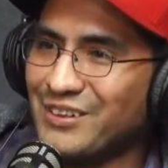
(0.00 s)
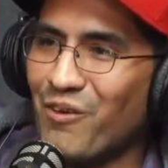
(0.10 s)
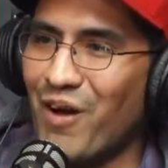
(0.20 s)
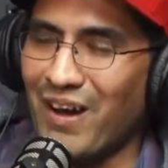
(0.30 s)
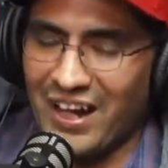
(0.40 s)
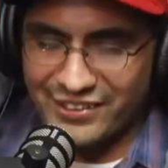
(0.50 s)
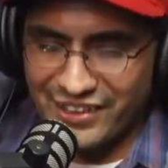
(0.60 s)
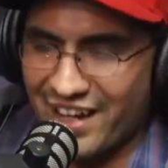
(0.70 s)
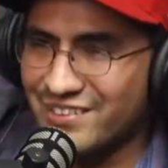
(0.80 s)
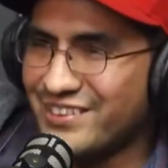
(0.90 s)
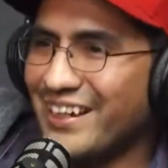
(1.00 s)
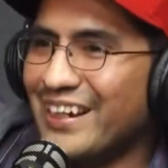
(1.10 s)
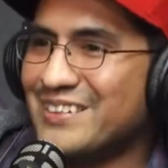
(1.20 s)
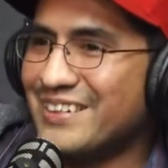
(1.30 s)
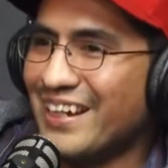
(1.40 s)
while like dancing
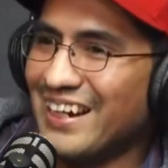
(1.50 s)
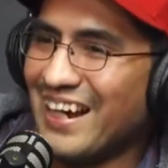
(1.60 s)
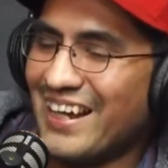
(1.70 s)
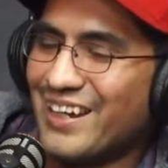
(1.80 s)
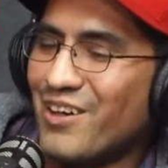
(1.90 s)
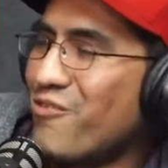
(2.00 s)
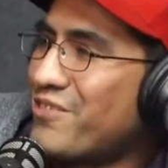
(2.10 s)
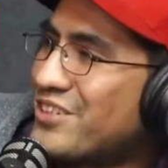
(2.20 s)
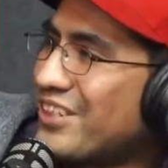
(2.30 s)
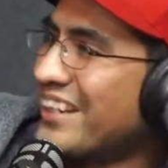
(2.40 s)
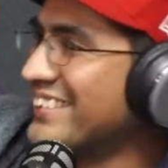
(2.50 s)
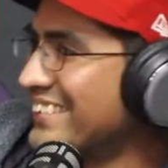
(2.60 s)
and Yeah, saying yeah. like goofy shit.